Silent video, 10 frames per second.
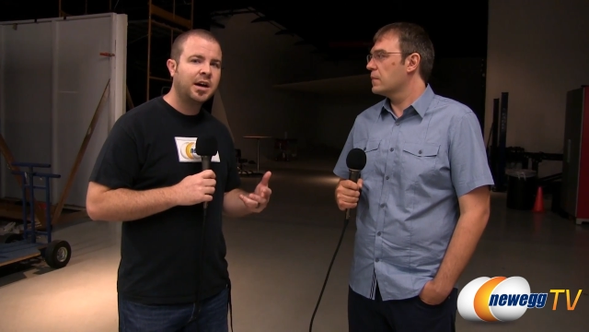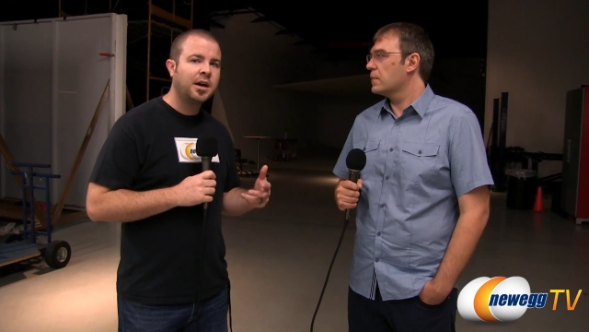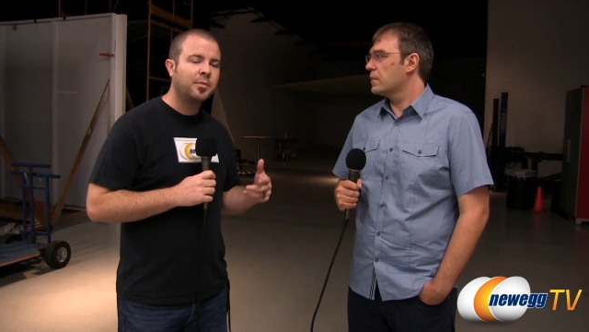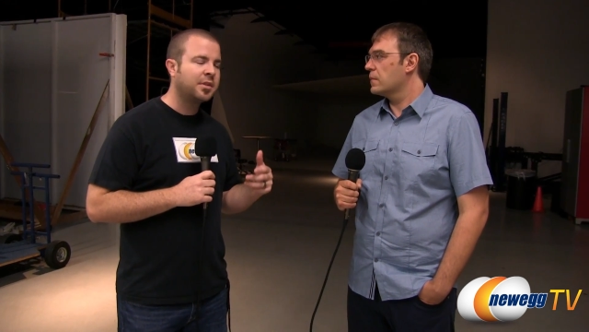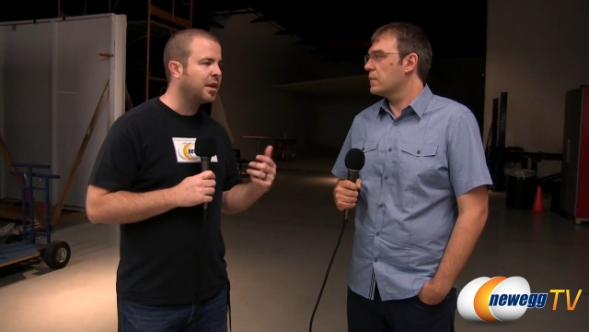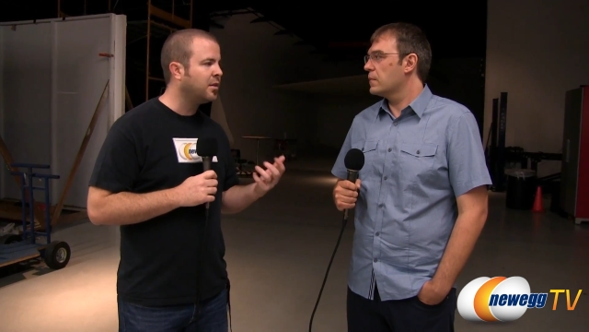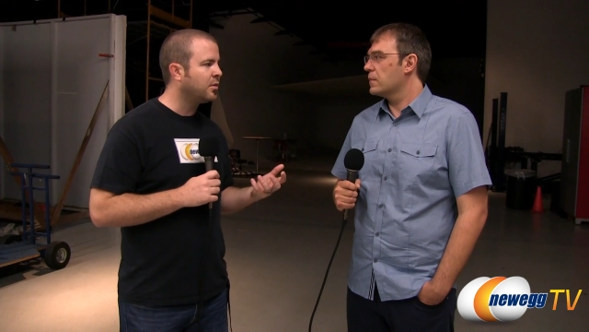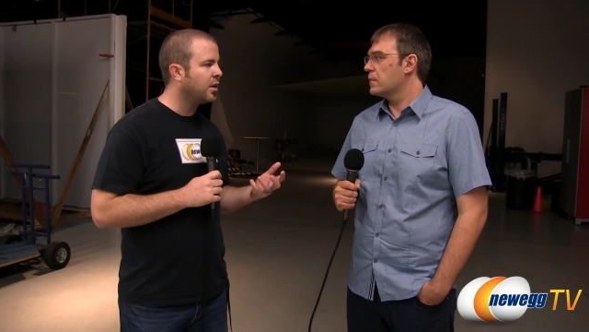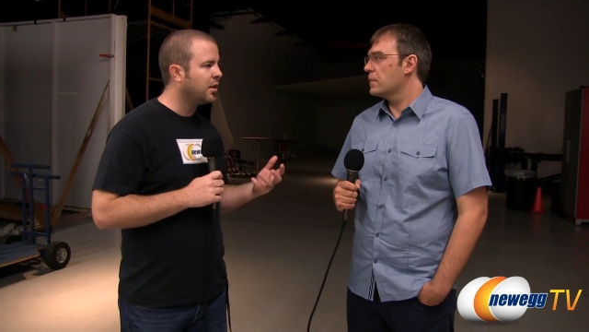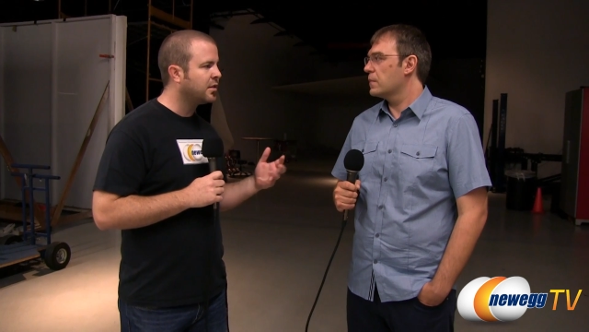Speaker 1: Um, and then
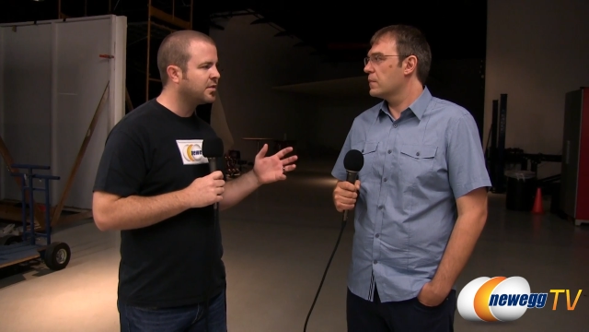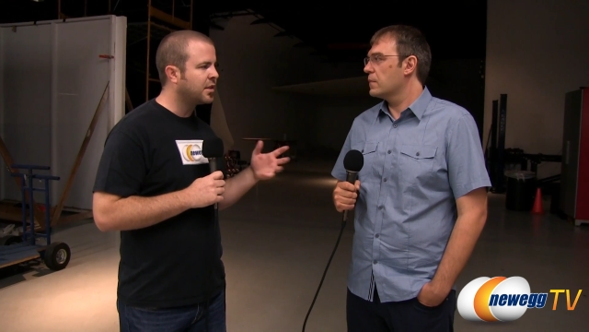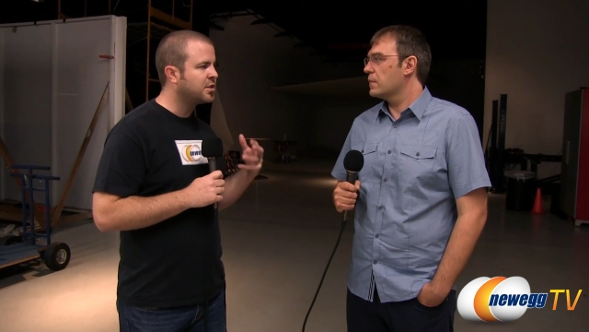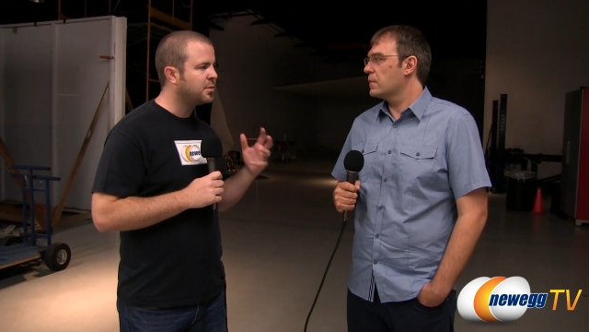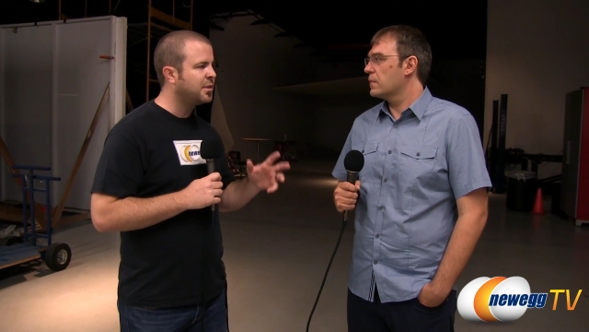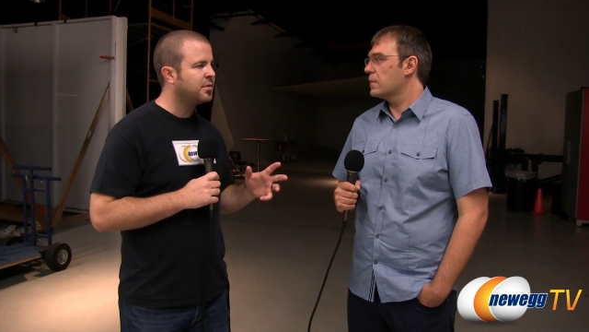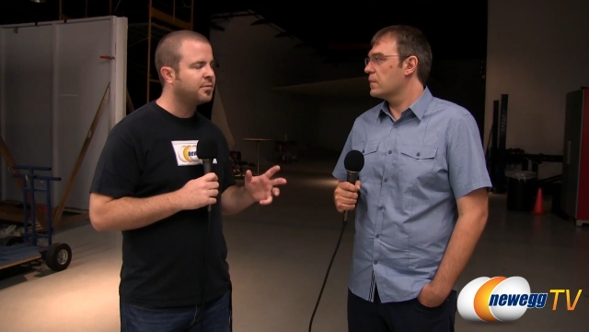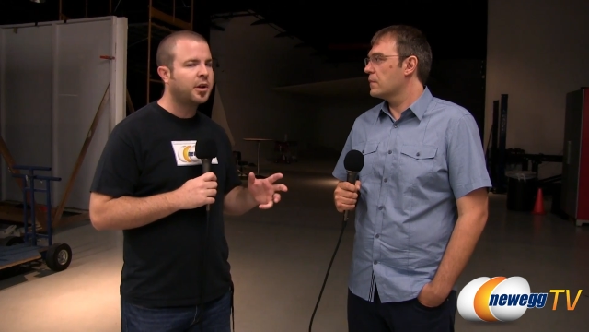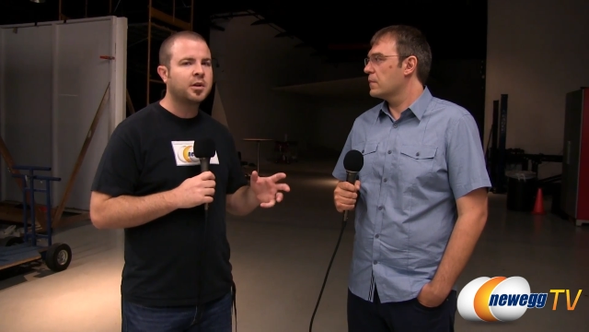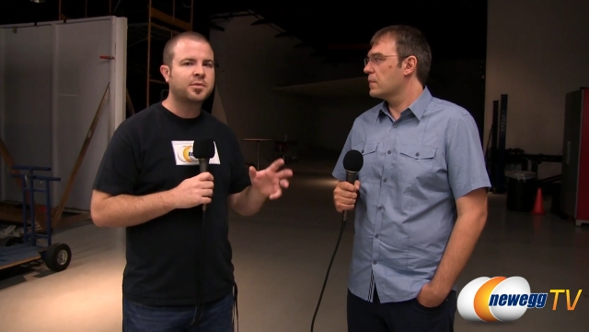uh, there's actually going to be
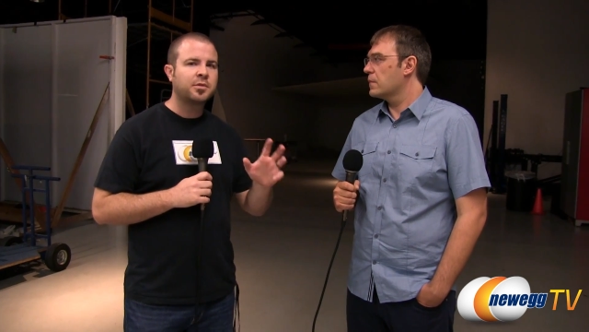some follow-up.